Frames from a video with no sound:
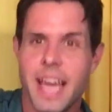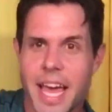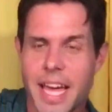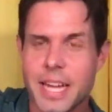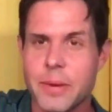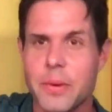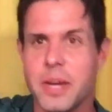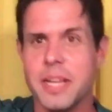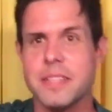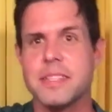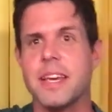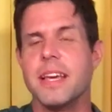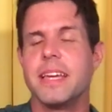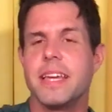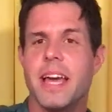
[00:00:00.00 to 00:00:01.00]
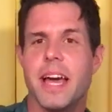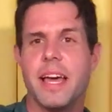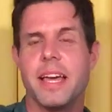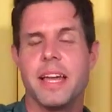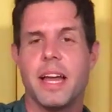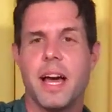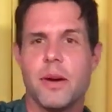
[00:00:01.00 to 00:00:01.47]
Anyways, yeah,
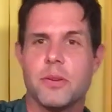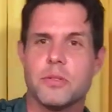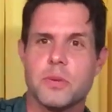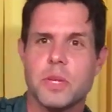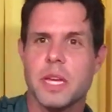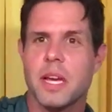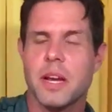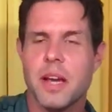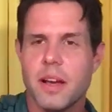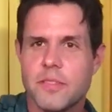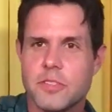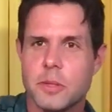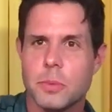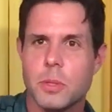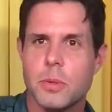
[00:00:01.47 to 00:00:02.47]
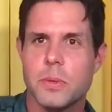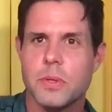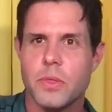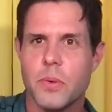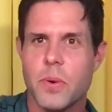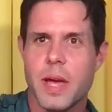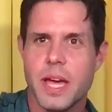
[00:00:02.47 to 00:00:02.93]
and I was really uncomfortable with
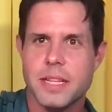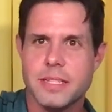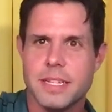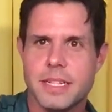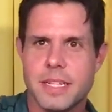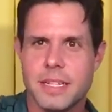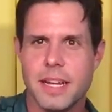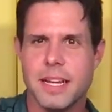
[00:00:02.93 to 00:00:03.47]
the way I did it.